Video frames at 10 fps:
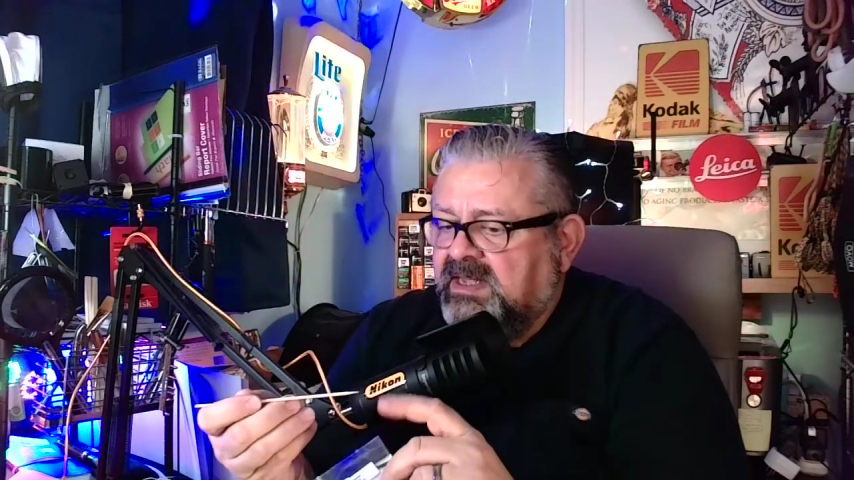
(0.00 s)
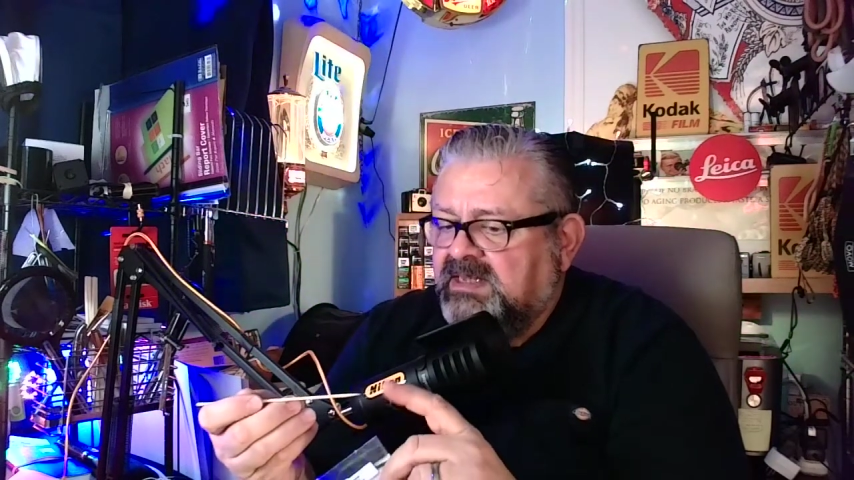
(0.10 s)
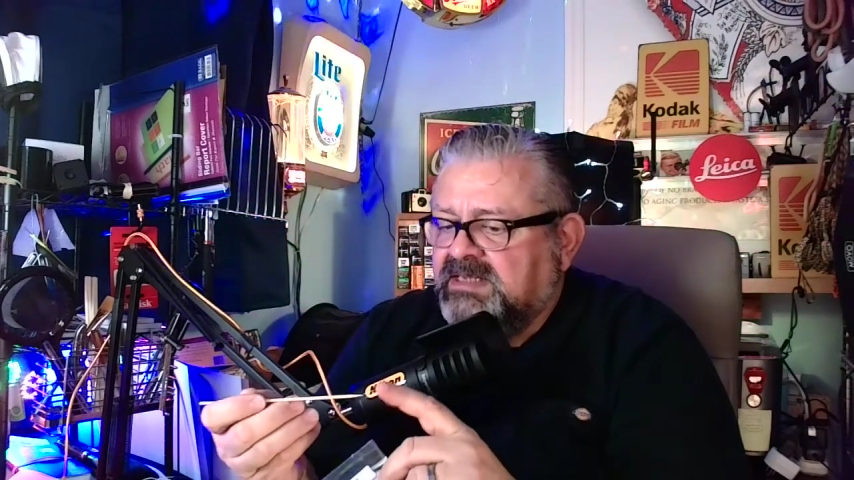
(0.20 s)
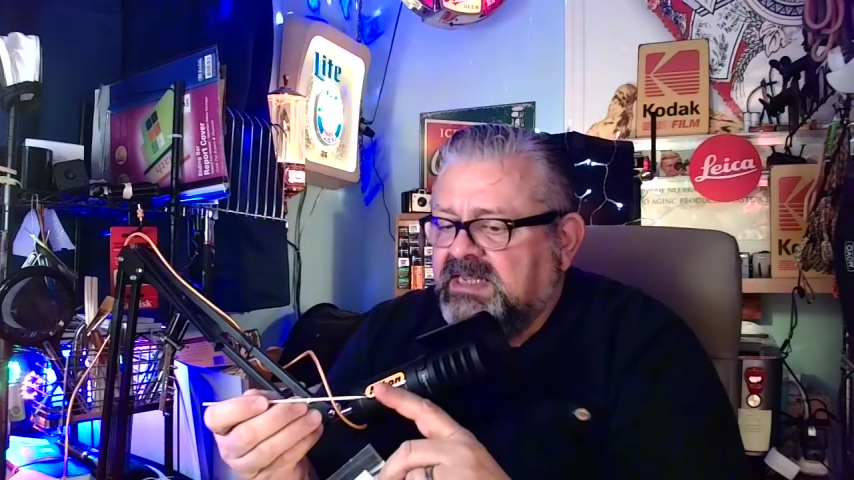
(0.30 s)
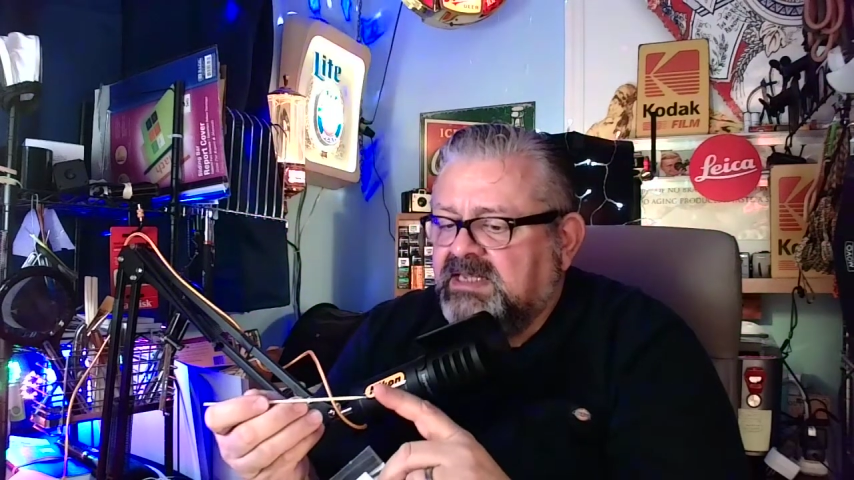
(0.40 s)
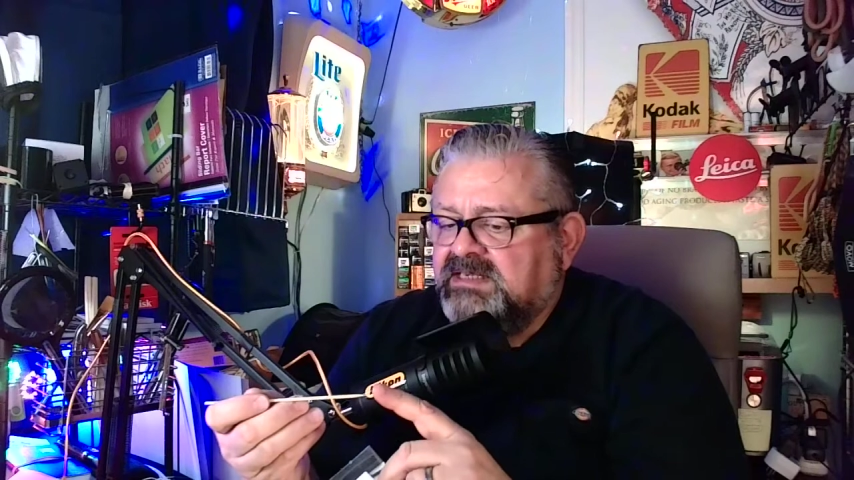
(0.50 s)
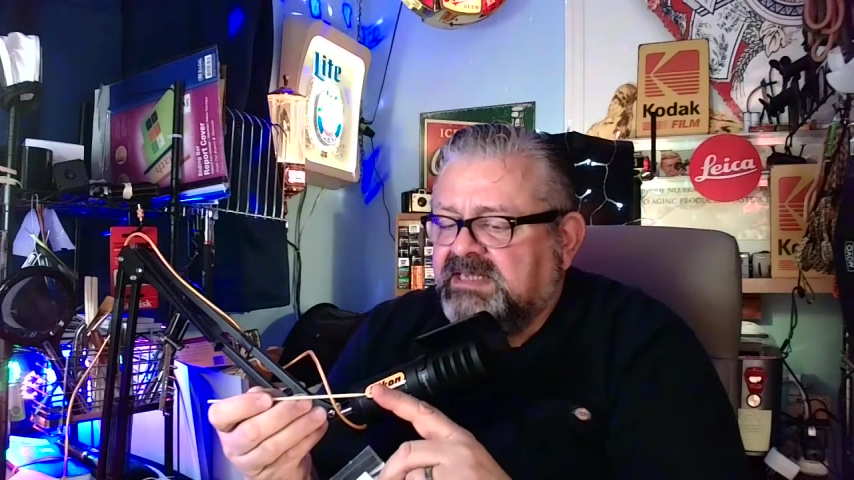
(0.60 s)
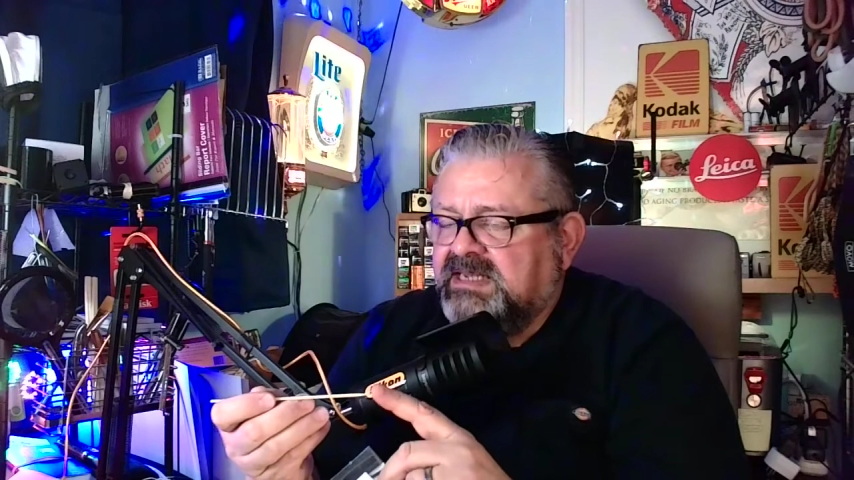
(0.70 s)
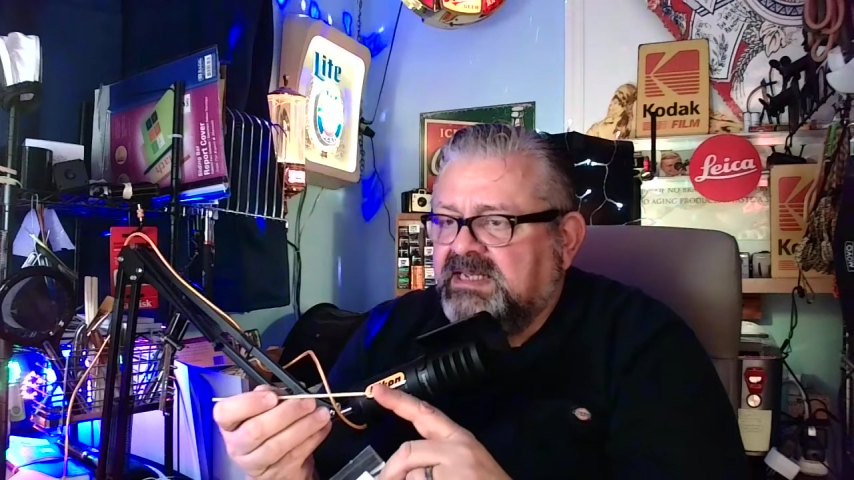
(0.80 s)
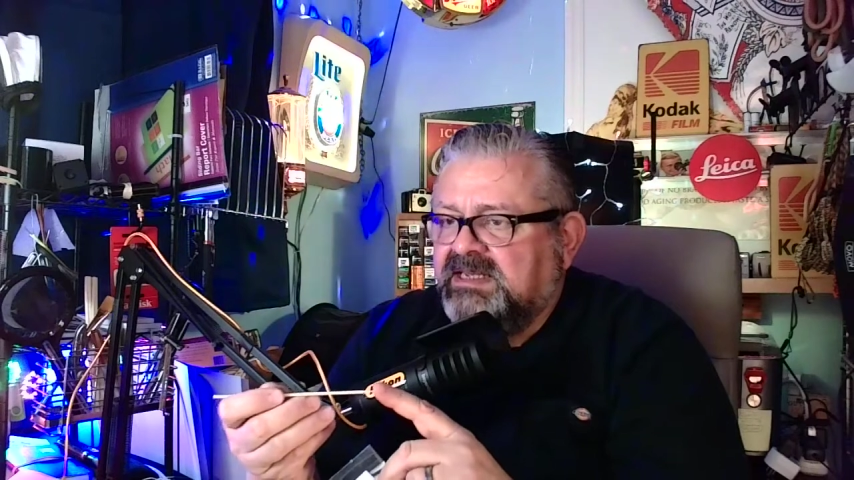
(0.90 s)
It's like it's
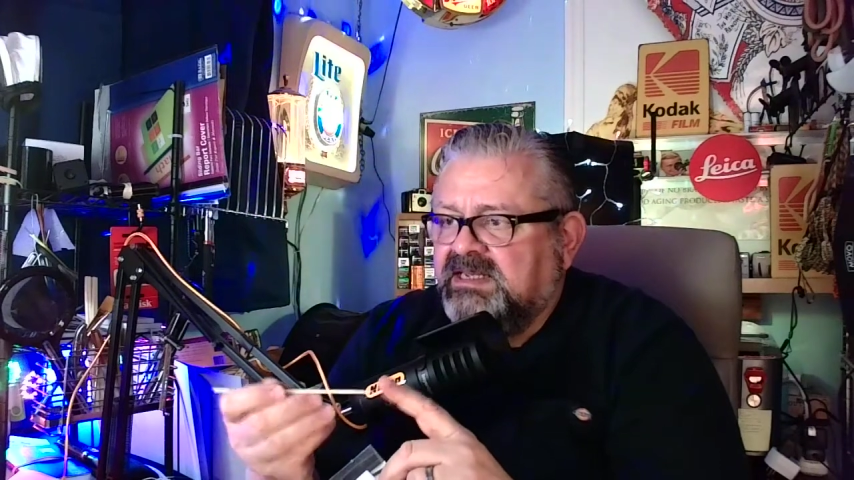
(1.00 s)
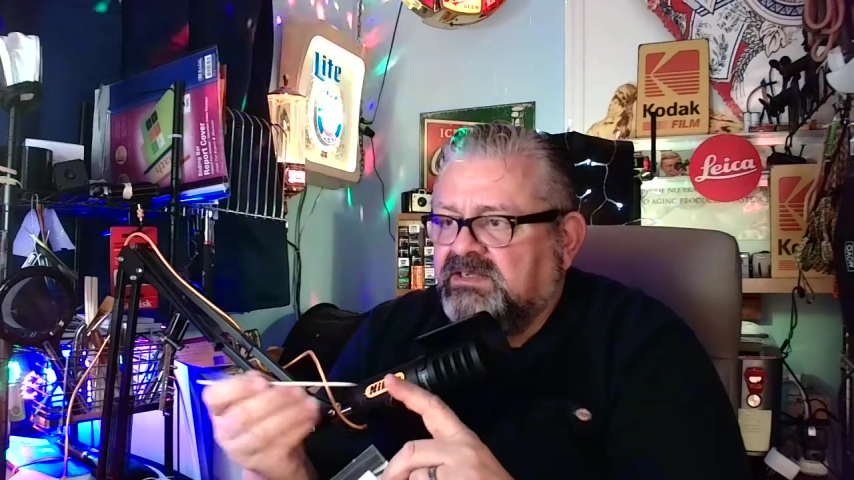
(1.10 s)
like a, a